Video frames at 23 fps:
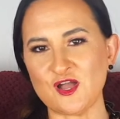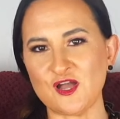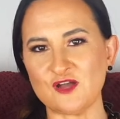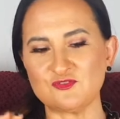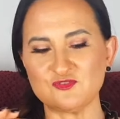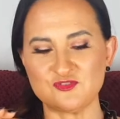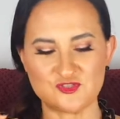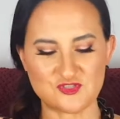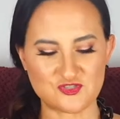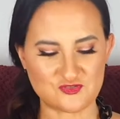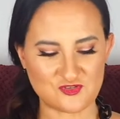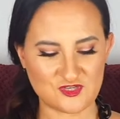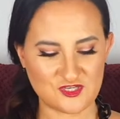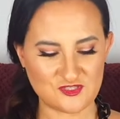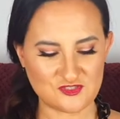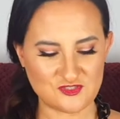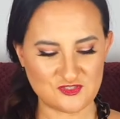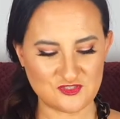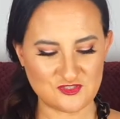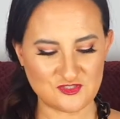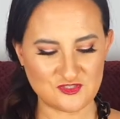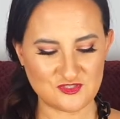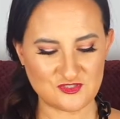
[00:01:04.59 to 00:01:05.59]
I'll just try
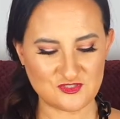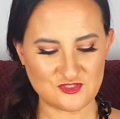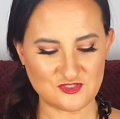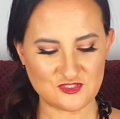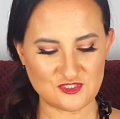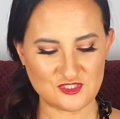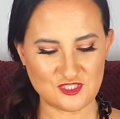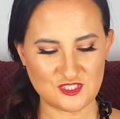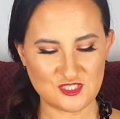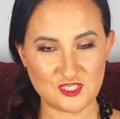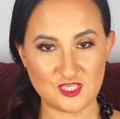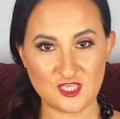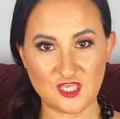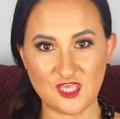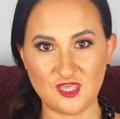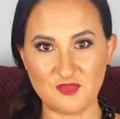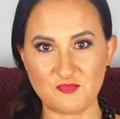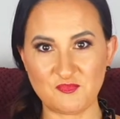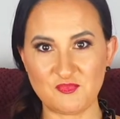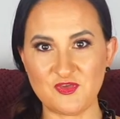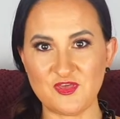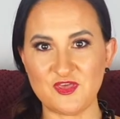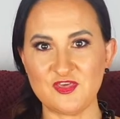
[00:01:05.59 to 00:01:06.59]
to
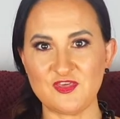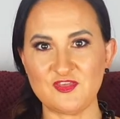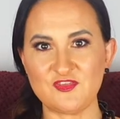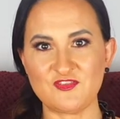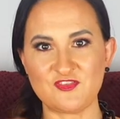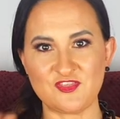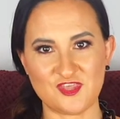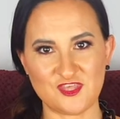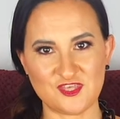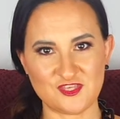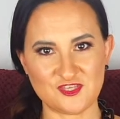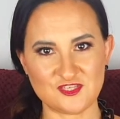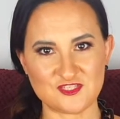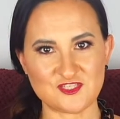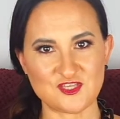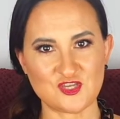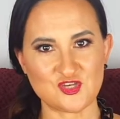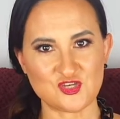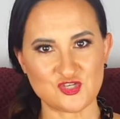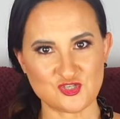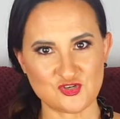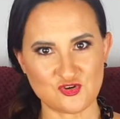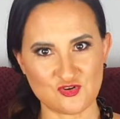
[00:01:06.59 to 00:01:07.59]
keep things
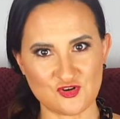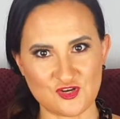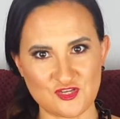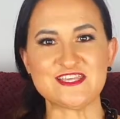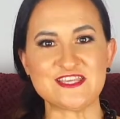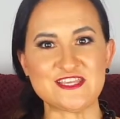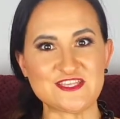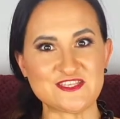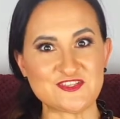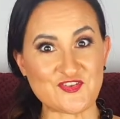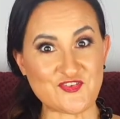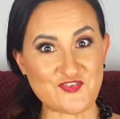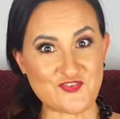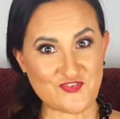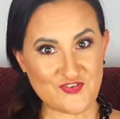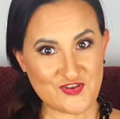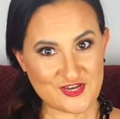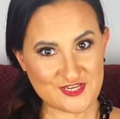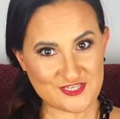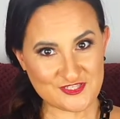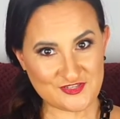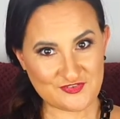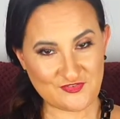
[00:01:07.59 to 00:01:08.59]
short. So
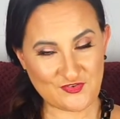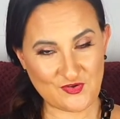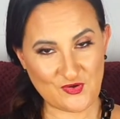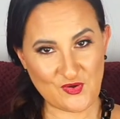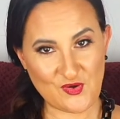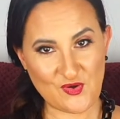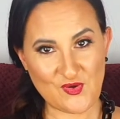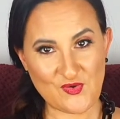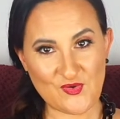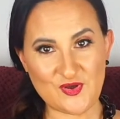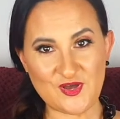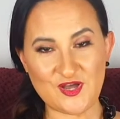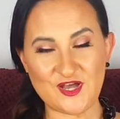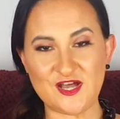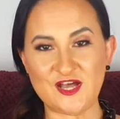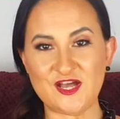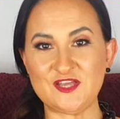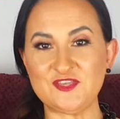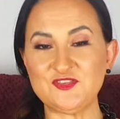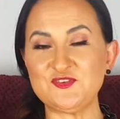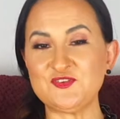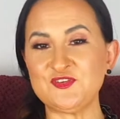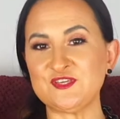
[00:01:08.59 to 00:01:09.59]
first of all,
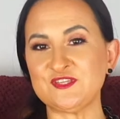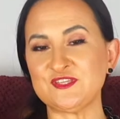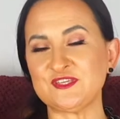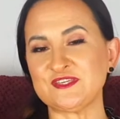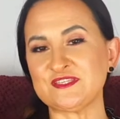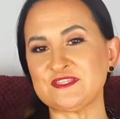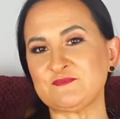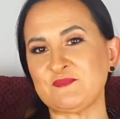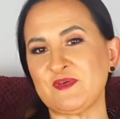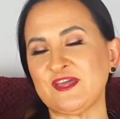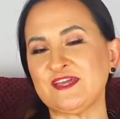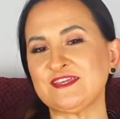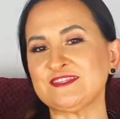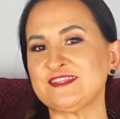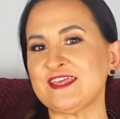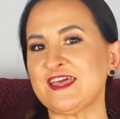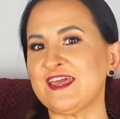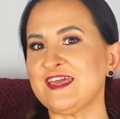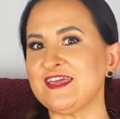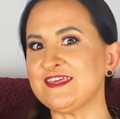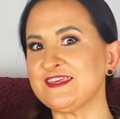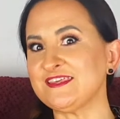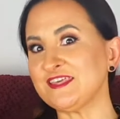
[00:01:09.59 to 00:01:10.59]
you can expect
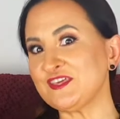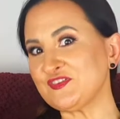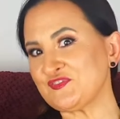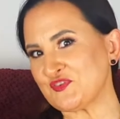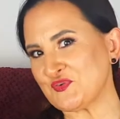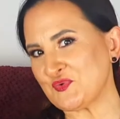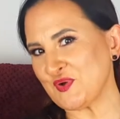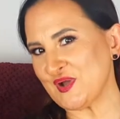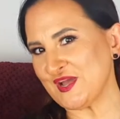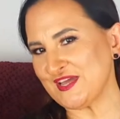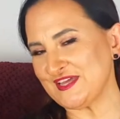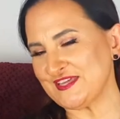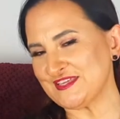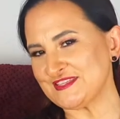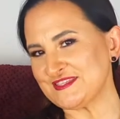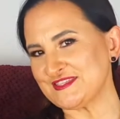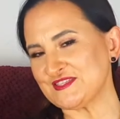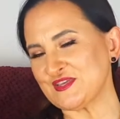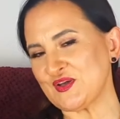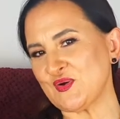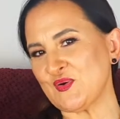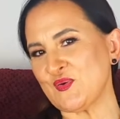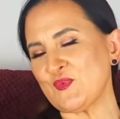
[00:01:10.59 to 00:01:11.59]
a giveaway.
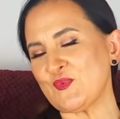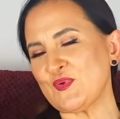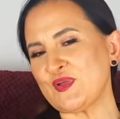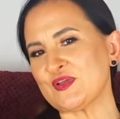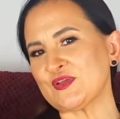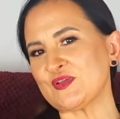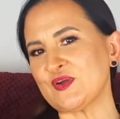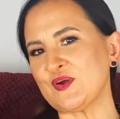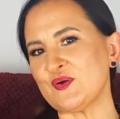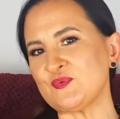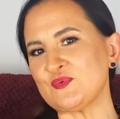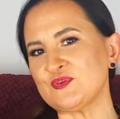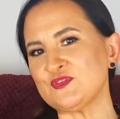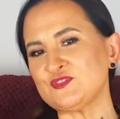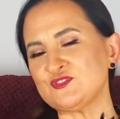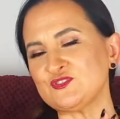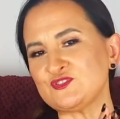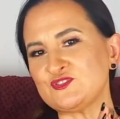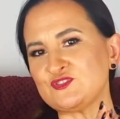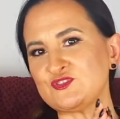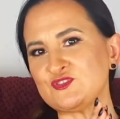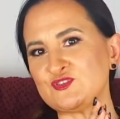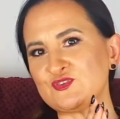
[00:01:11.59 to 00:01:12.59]
So we're going
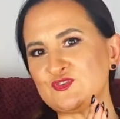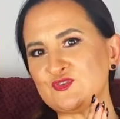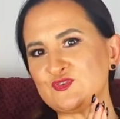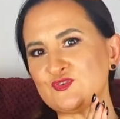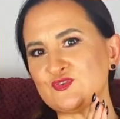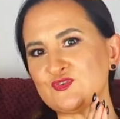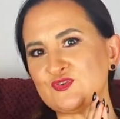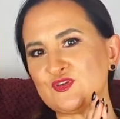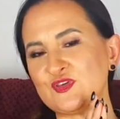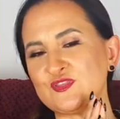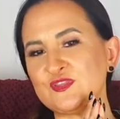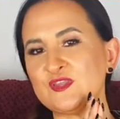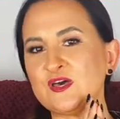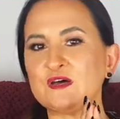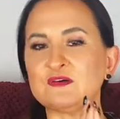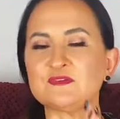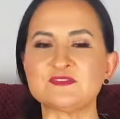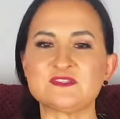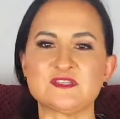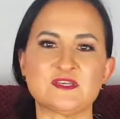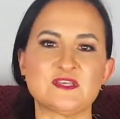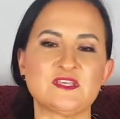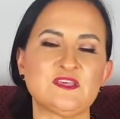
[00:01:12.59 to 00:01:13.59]
to announce
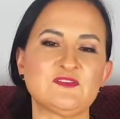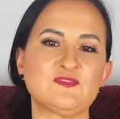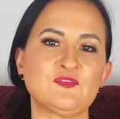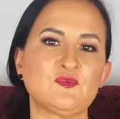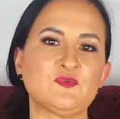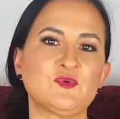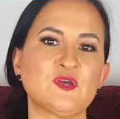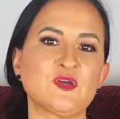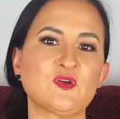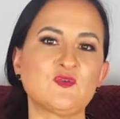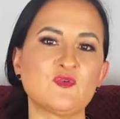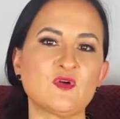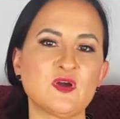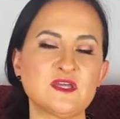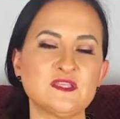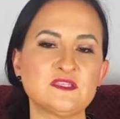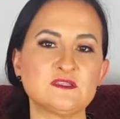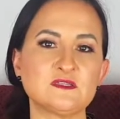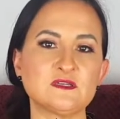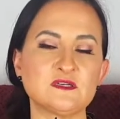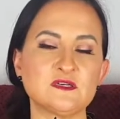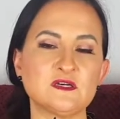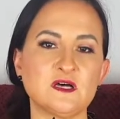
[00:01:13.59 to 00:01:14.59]
that giveaway quite
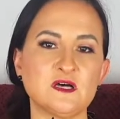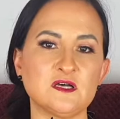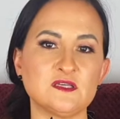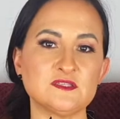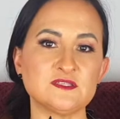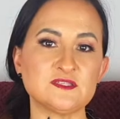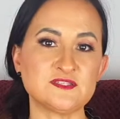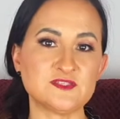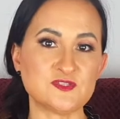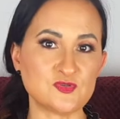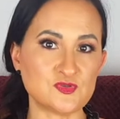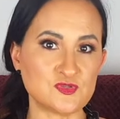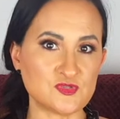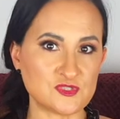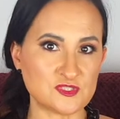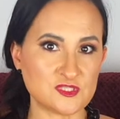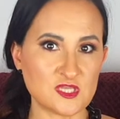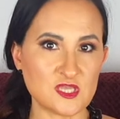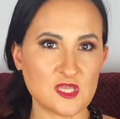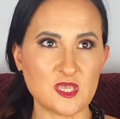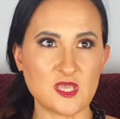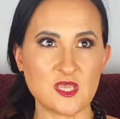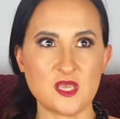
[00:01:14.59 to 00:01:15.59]
soon.
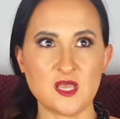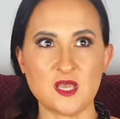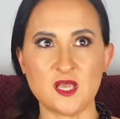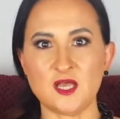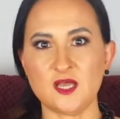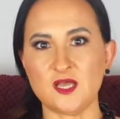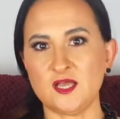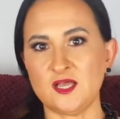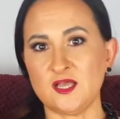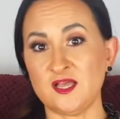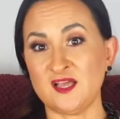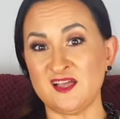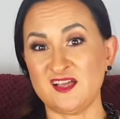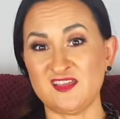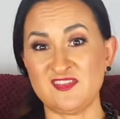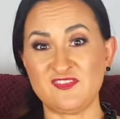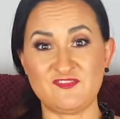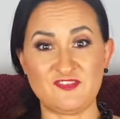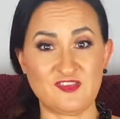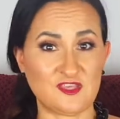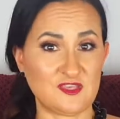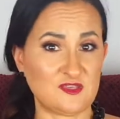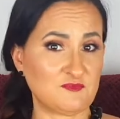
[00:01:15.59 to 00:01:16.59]
I
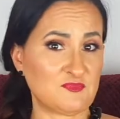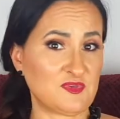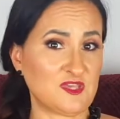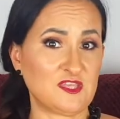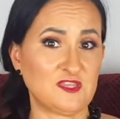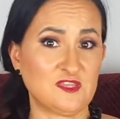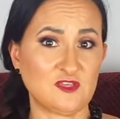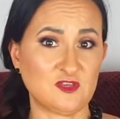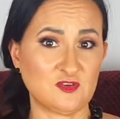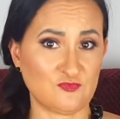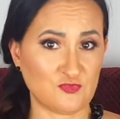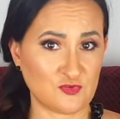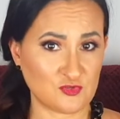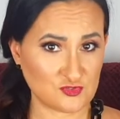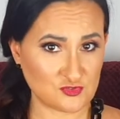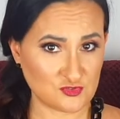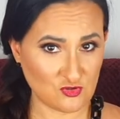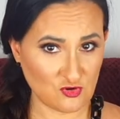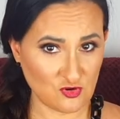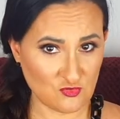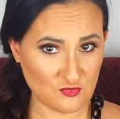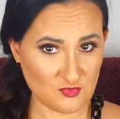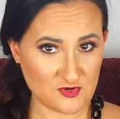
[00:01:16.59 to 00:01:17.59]
think beginning of
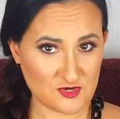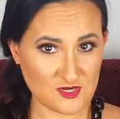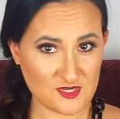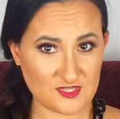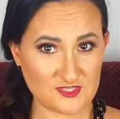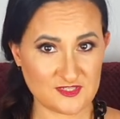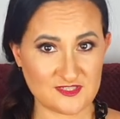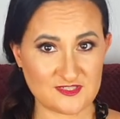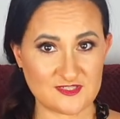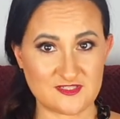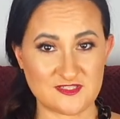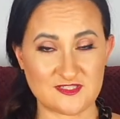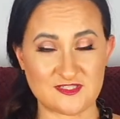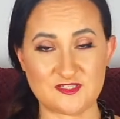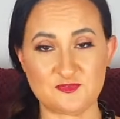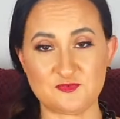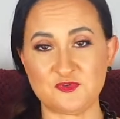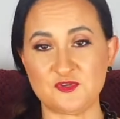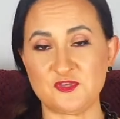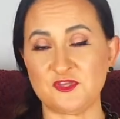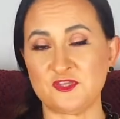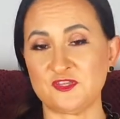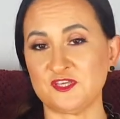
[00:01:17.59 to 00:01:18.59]
October, this is
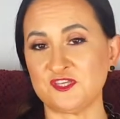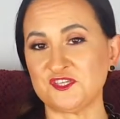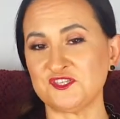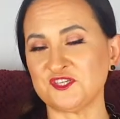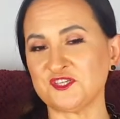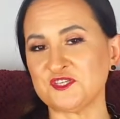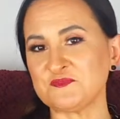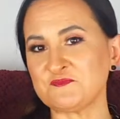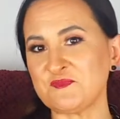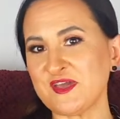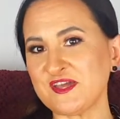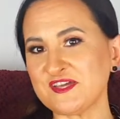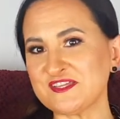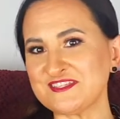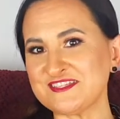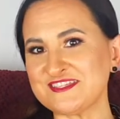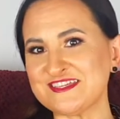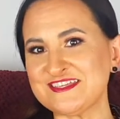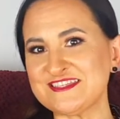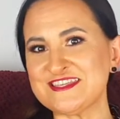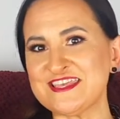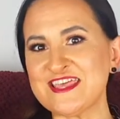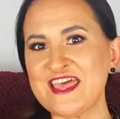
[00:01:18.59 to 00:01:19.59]
where you can actually expect
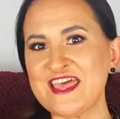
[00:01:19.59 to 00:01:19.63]
it.